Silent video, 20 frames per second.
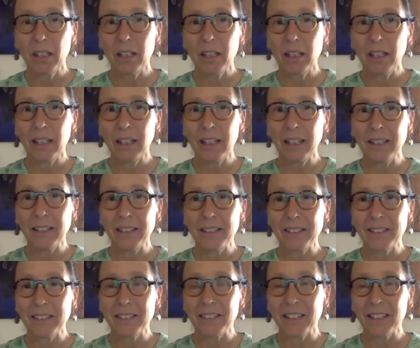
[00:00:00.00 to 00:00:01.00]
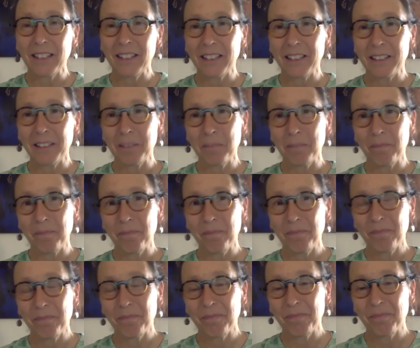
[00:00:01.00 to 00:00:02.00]
is
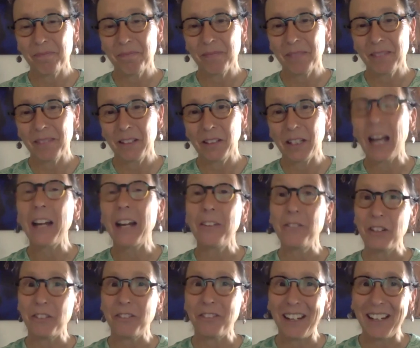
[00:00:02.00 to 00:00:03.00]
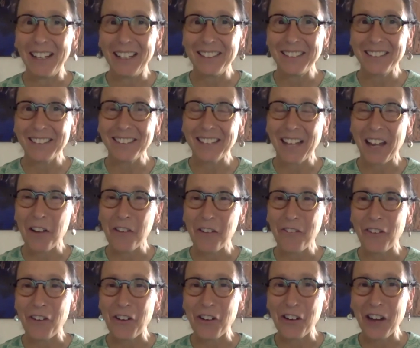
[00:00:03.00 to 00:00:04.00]
kind of defines as how
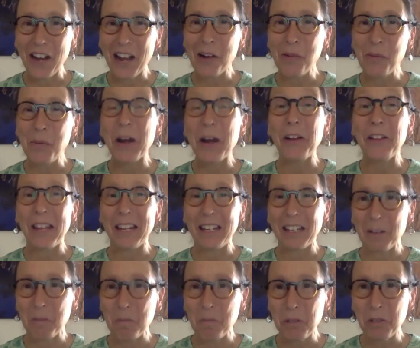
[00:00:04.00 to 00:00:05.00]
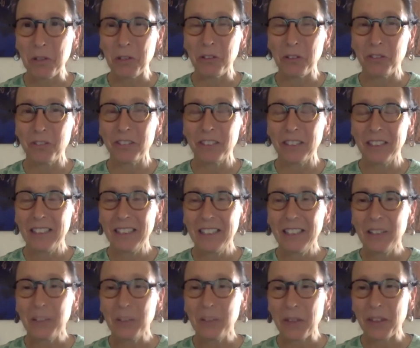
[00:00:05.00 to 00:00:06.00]
well they can move
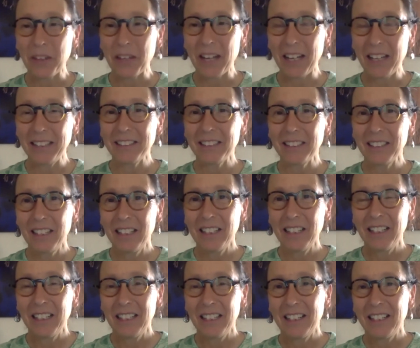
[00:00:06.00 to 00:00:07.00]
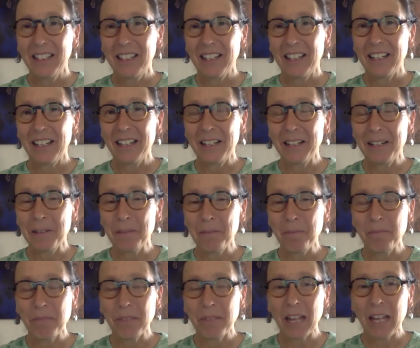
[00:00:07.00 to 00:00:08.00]
with that. And
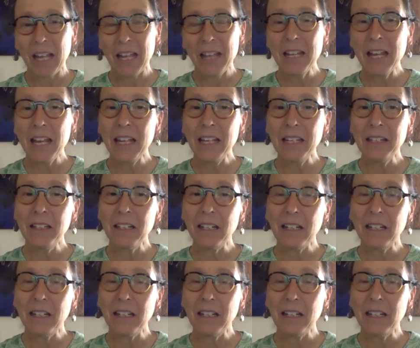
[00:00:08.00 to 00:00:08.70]
then,